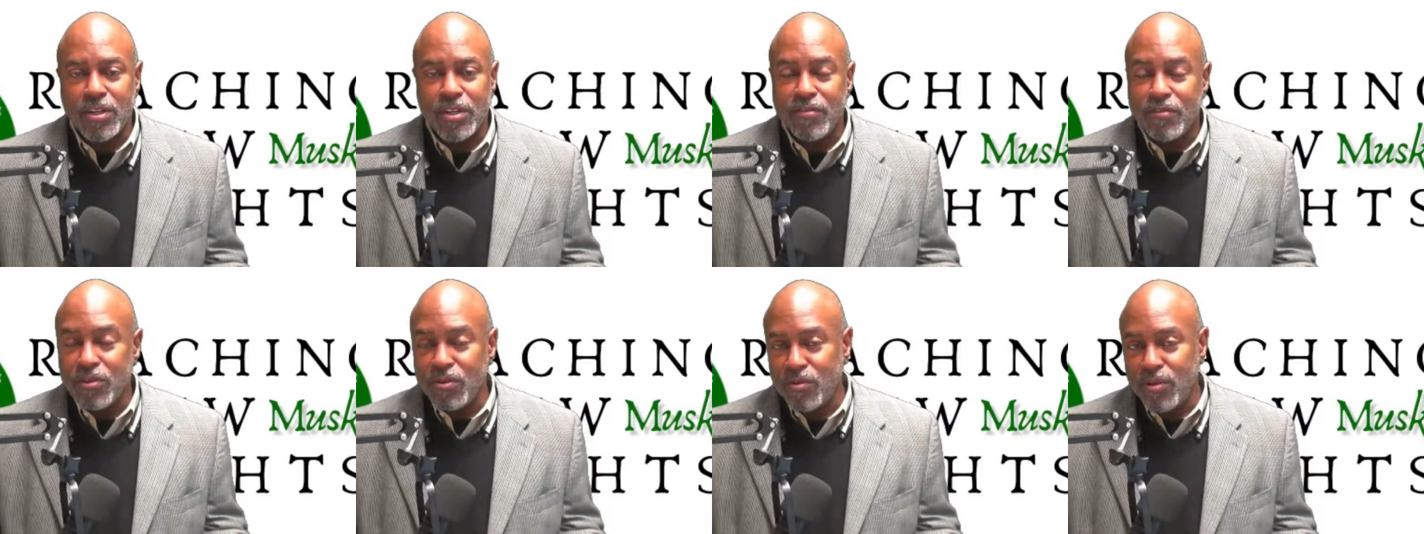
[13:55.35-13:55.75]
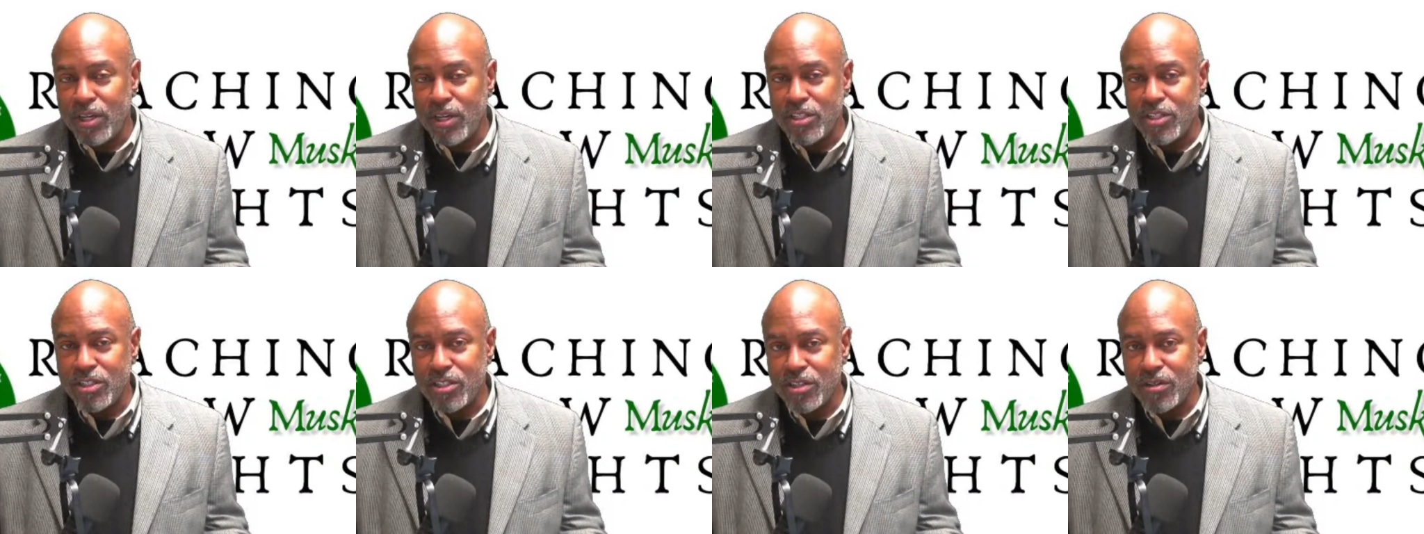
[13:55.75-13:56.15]
If you
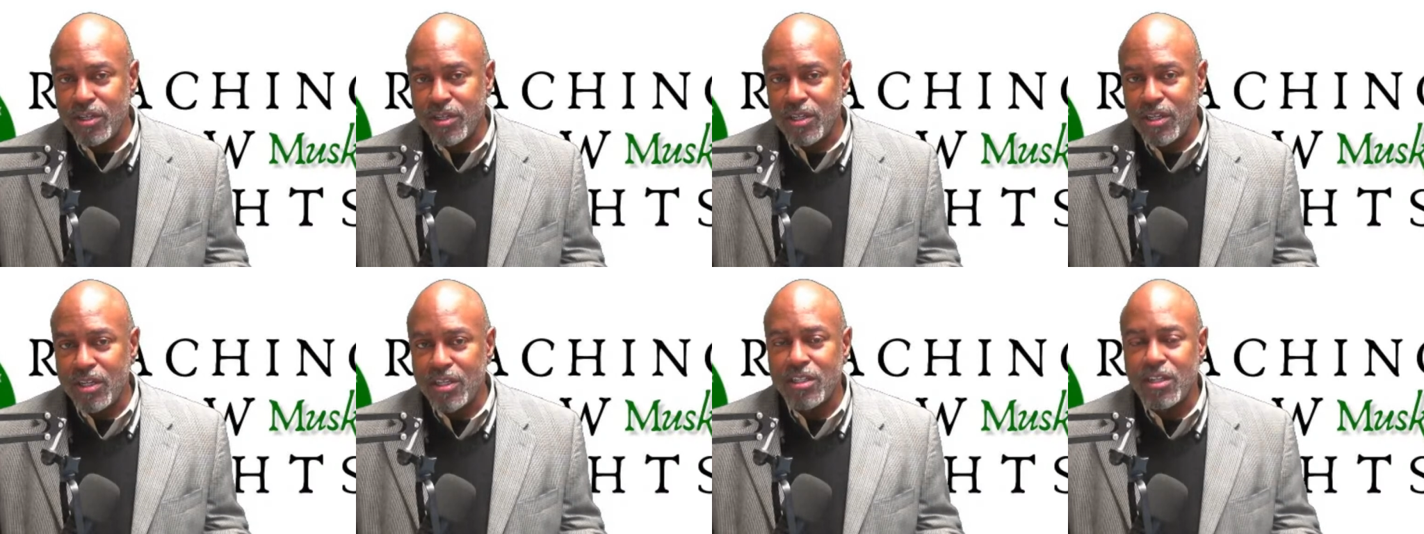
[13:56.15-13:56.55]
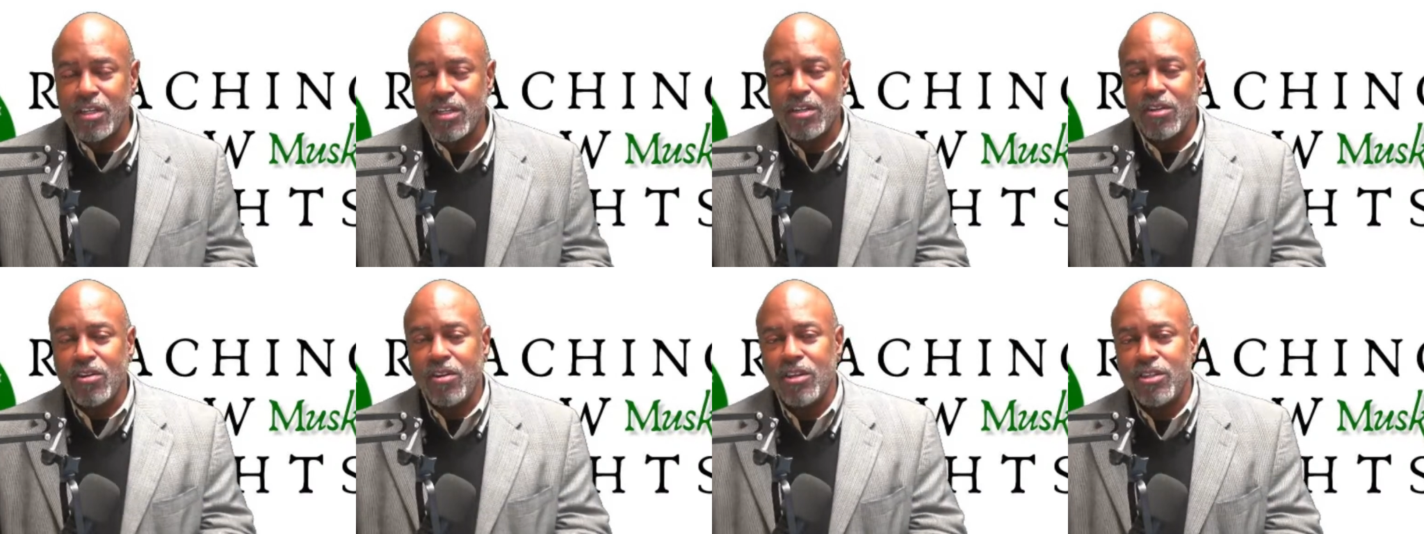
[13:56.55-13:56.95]
register it, it's going to
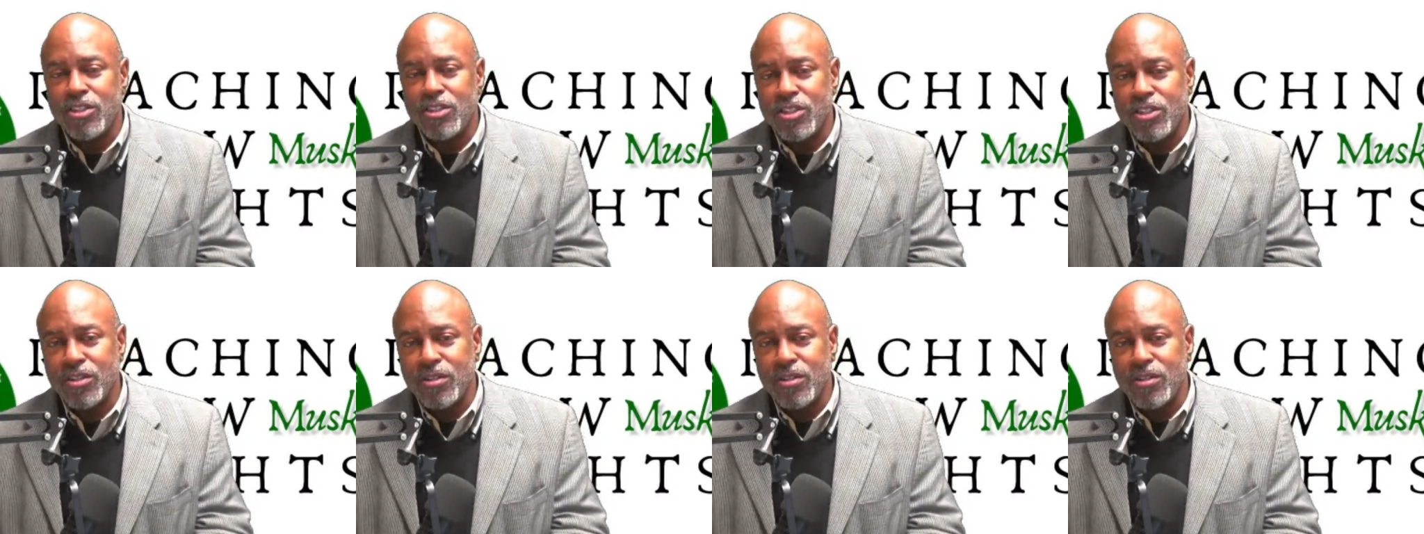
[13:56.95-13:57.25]
cost you.